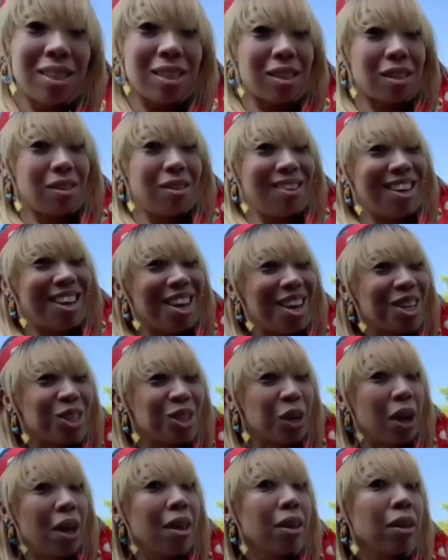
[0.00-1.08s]
It's your other
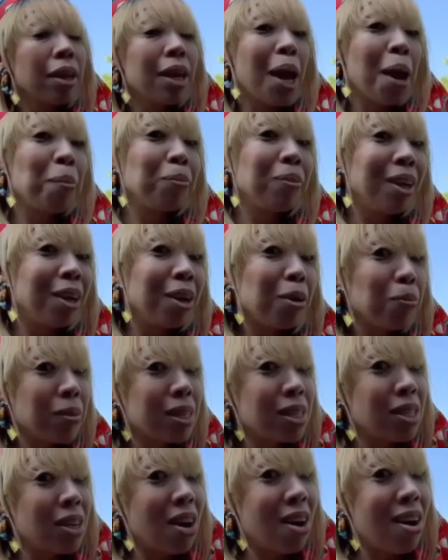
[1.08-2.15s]
captain here, Miss
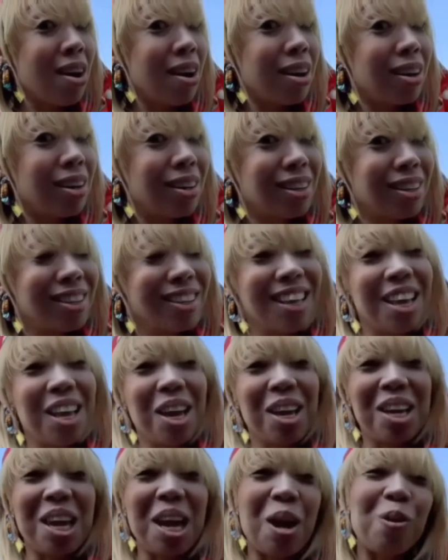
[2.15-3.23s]
Dawn. Can't
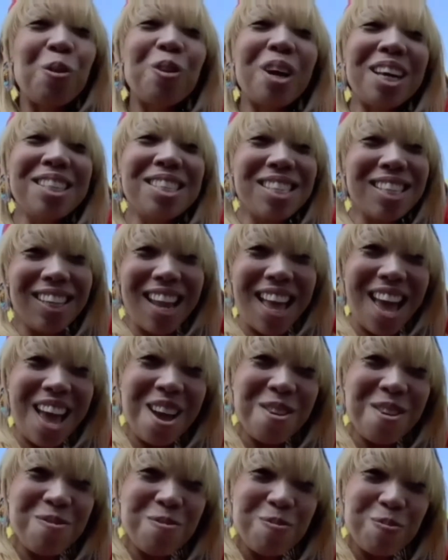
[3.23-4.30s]
wait to laugh,
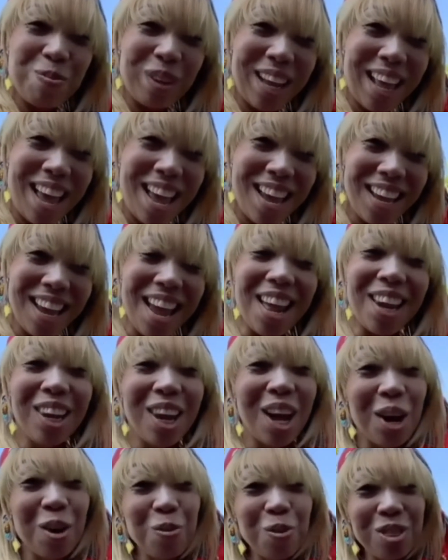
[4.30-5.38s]
play, and learn with
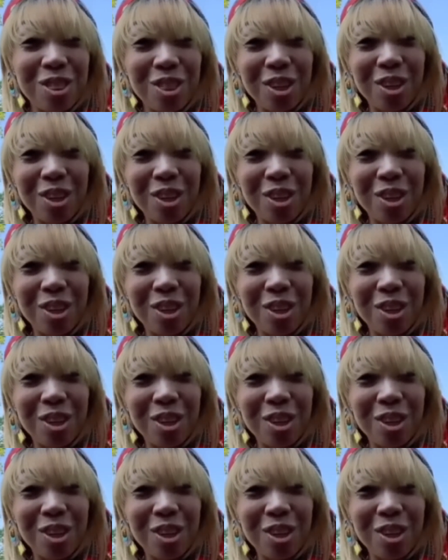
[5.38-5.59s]
you.